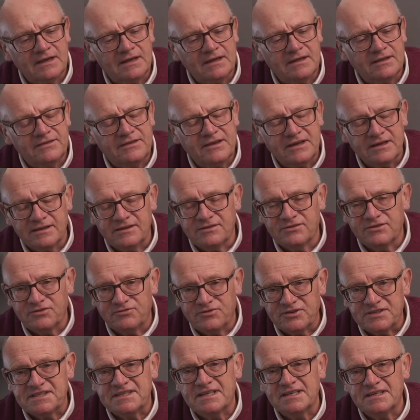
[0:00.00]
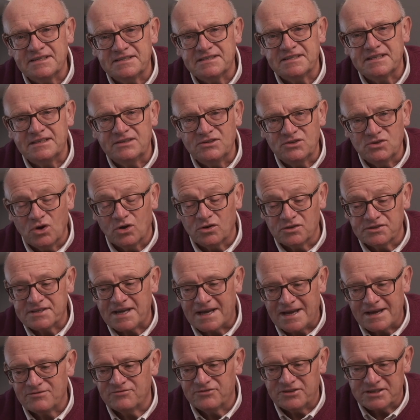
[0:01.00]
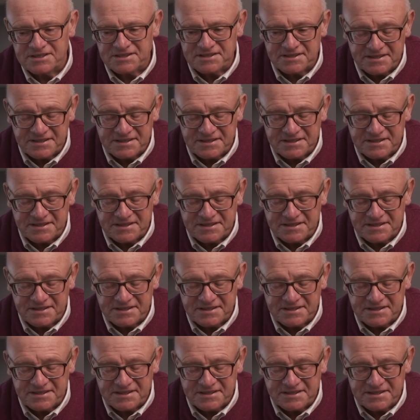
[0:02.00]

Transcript: the, the facility not to have this